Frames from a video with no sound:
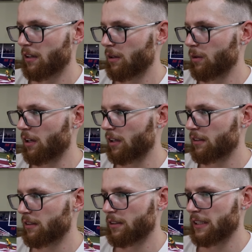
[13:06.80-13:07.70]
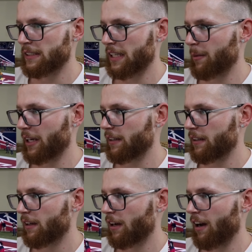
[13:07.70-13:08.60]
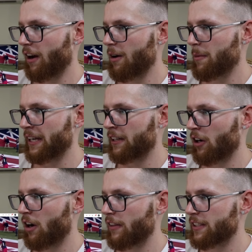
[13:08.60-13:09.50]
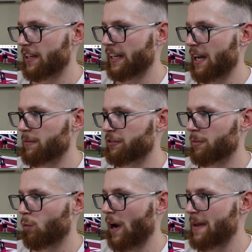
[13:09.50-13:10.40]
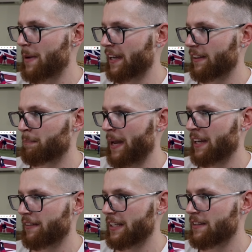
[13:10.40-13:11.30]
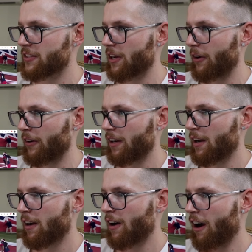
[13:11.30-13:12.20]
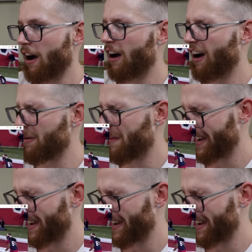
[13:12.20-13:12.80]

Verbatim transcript: Oh, look. He's coming in. Oh, my God. This guy comes from way back at the back of the end zone. Oh,